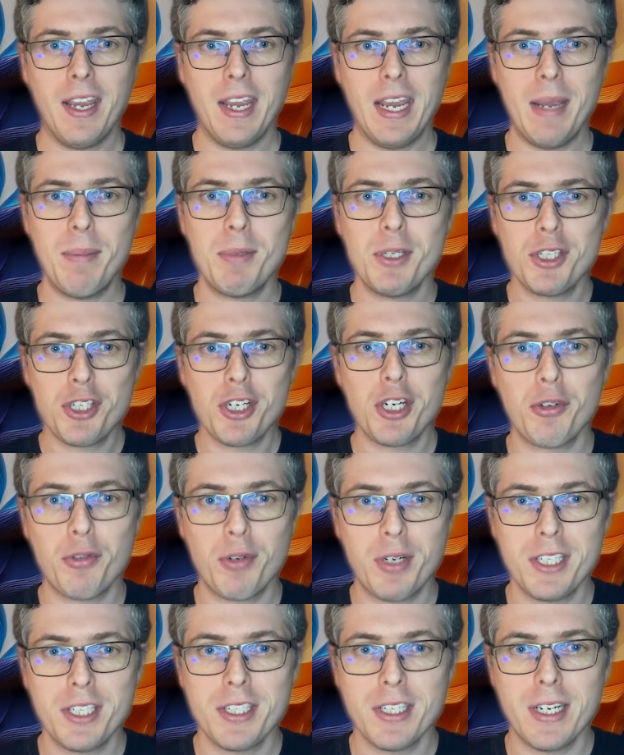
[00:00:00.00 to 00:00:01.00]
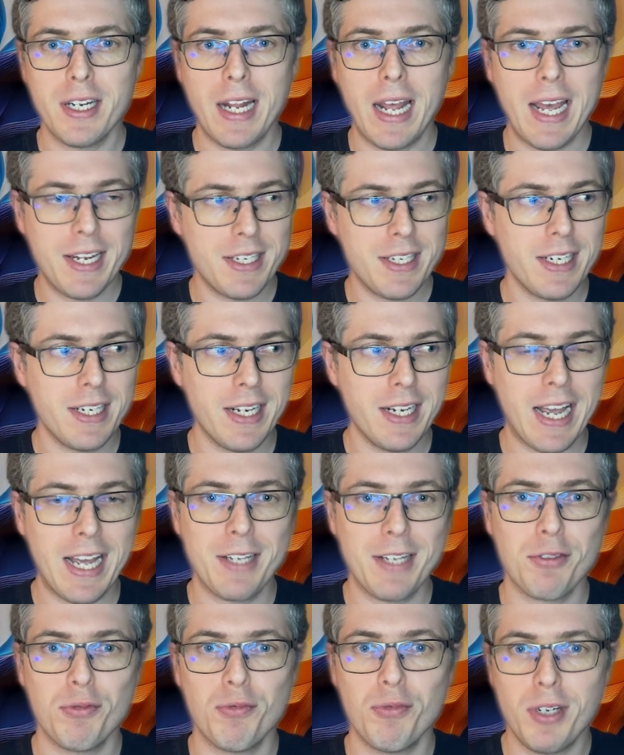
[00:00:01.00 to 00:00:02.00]
Image generation and editing
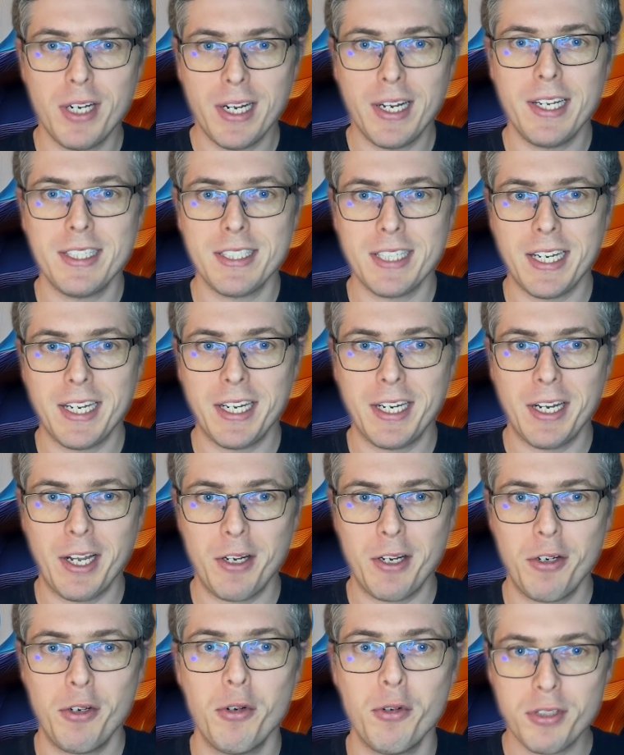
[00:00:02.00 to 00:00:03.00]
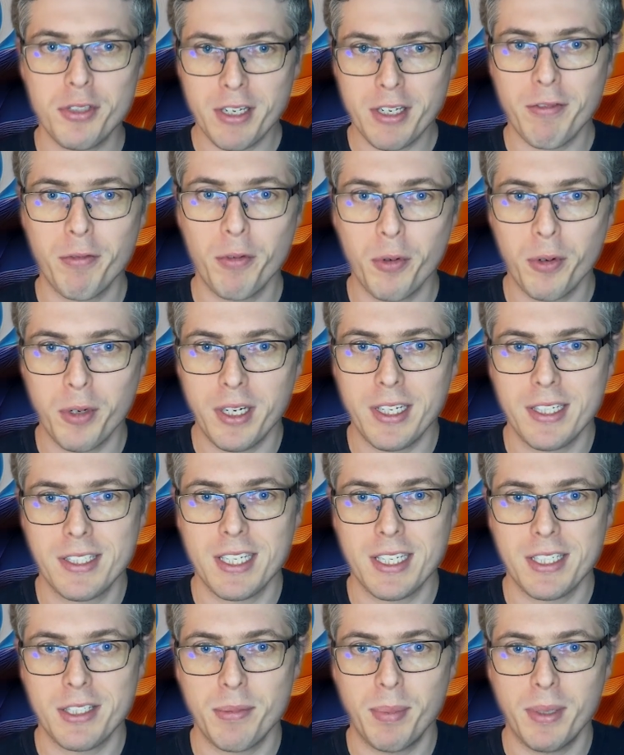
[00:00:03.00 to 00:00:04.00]
has really taken a huge step forward in
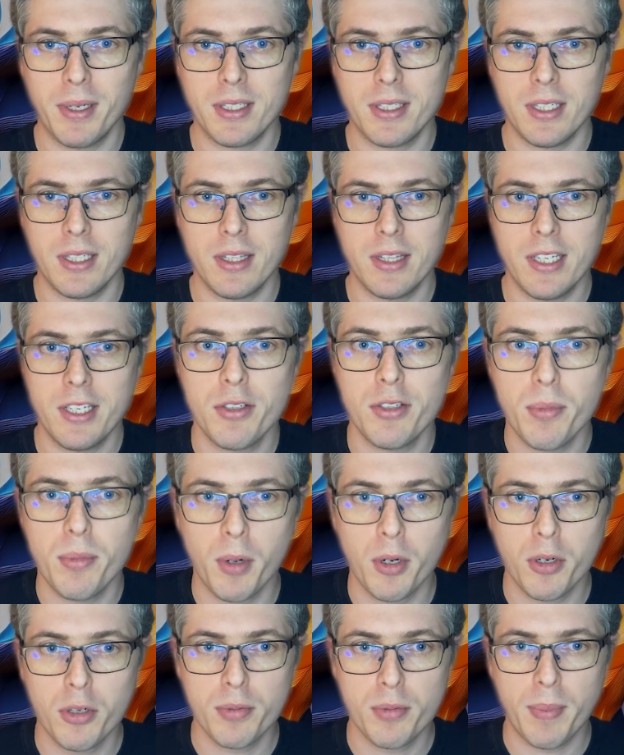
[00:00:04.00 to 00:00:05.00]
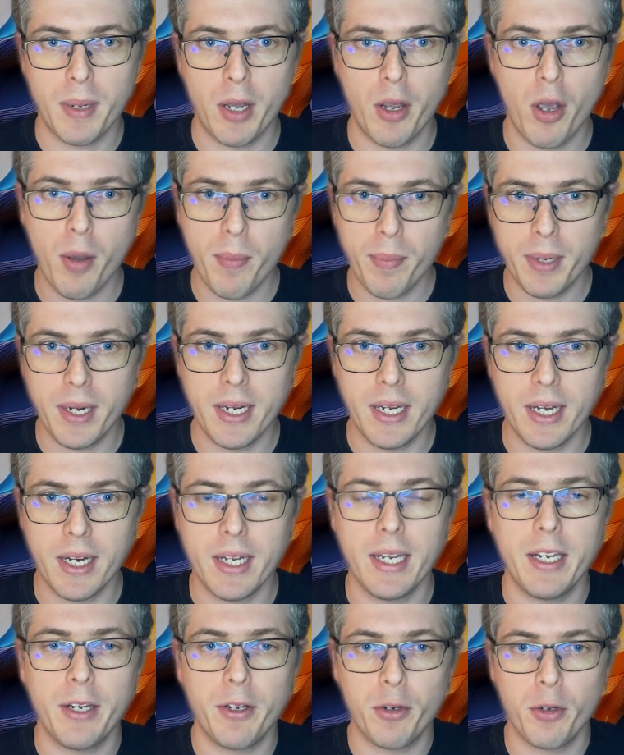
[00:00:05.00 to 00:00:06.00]
accessibility. These new models by
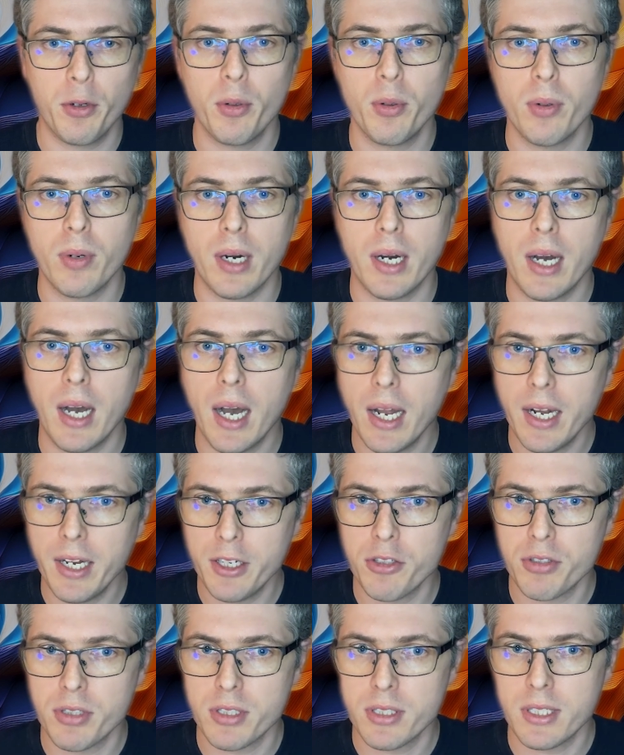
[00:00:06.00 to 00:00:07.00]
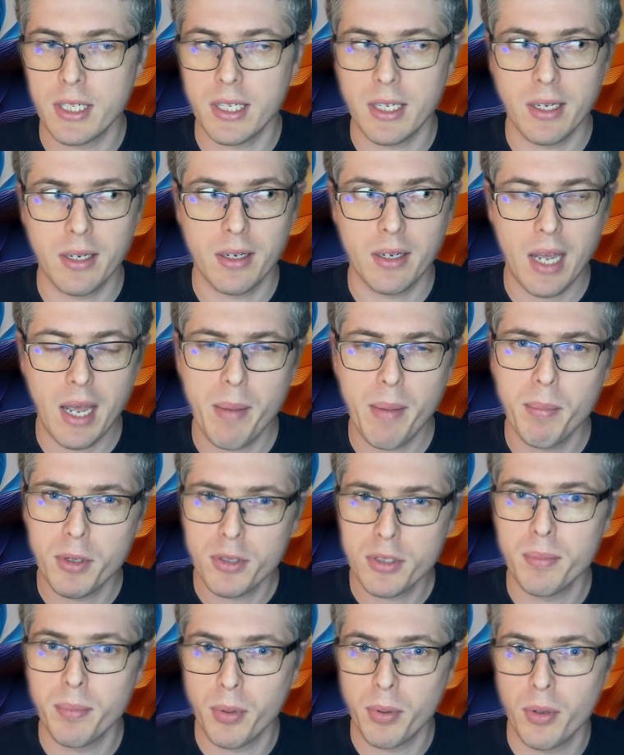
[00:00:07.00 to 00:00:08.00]
OpenAI and Google are highly interesting and
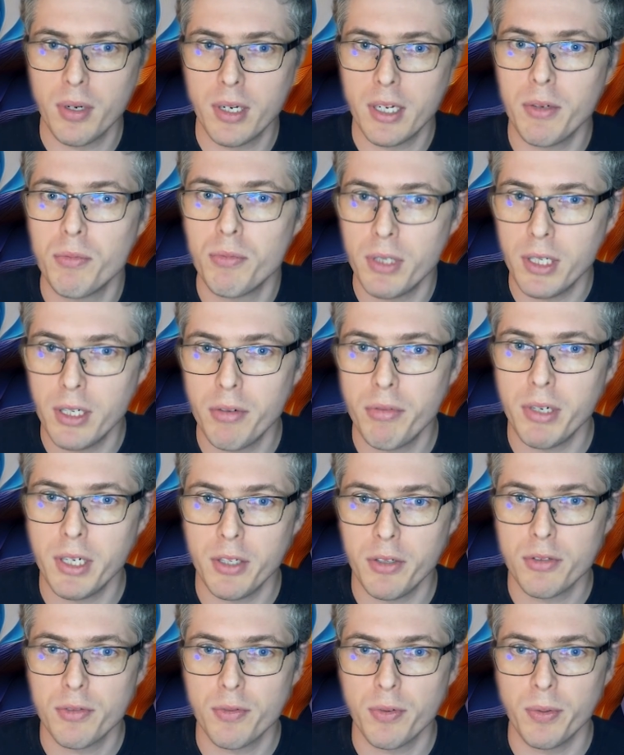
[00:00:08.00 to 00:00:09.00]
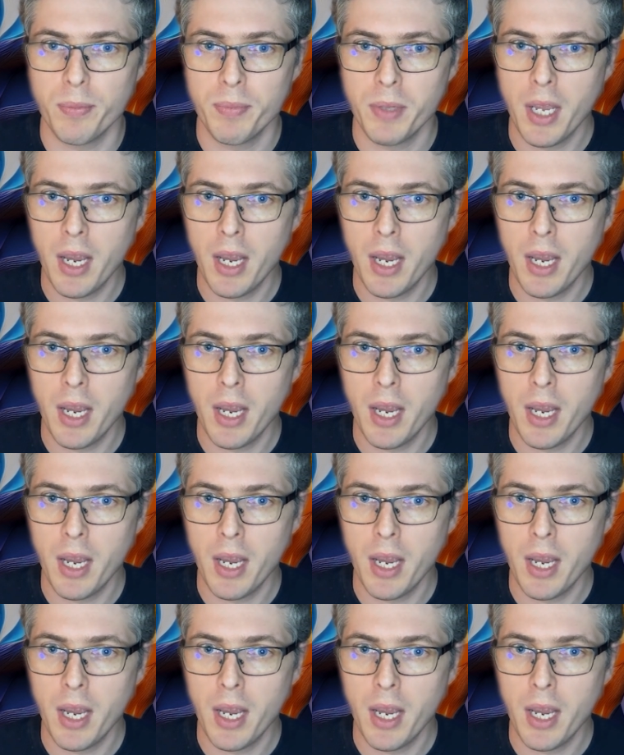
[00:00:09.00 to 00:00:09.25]
most importantly, really useful.